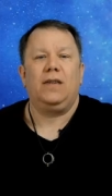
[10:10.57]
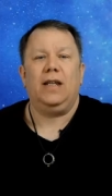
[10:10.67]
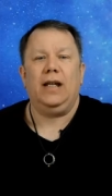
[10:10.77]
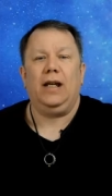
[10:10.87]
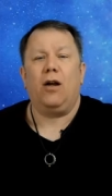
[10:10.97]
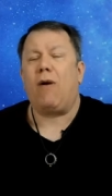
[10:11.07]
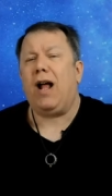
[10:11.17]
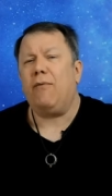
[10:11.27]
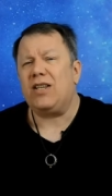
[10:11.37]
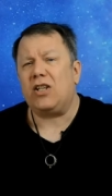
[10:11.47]
The
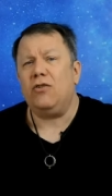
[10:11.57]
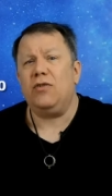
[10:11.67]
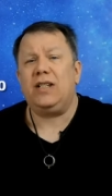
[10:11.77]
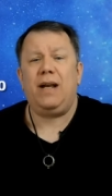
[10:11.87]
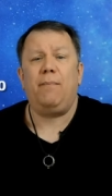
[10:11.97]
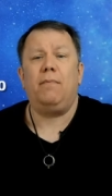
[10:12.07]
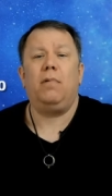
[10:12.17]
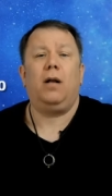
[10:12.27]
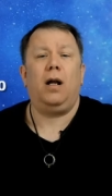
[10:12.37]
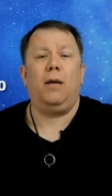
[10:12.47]
Orion Resolute uh,
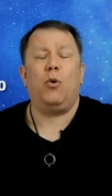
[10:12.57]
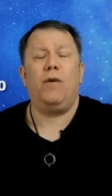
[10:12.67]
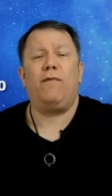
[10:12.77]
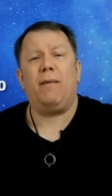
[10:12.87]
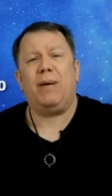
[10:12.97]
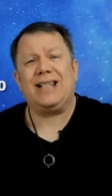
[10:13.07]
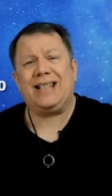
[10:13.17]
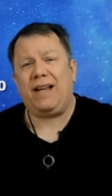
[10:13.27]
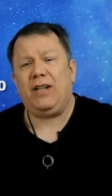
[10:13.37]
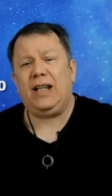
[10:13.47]
10.5 by
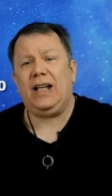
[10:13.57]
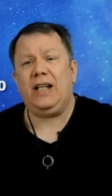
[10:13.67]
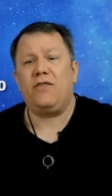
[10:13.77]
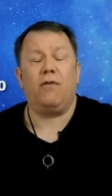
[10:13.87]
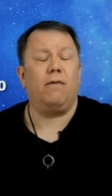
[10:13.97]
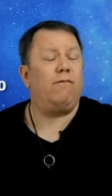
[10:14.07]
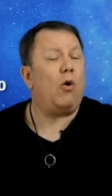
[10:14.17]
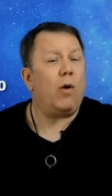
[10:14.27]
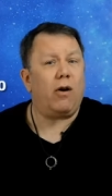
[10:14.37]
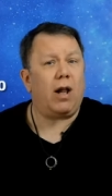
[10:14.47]
70s for
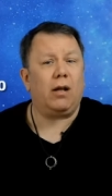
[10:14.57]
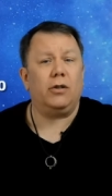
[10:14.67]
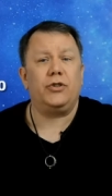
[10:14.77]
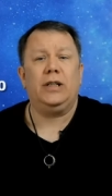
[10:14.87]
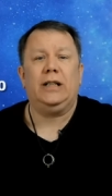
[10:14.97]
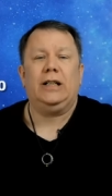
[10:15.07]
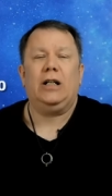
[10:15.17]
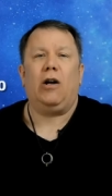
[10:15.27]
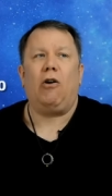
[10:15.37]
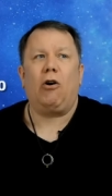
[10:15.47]
$400
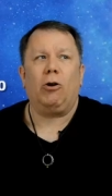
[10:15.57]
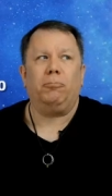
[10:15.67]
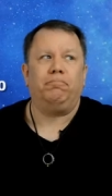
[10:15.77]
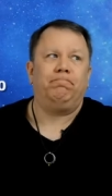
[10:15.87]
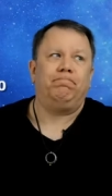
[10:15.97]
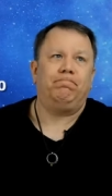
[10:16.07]
are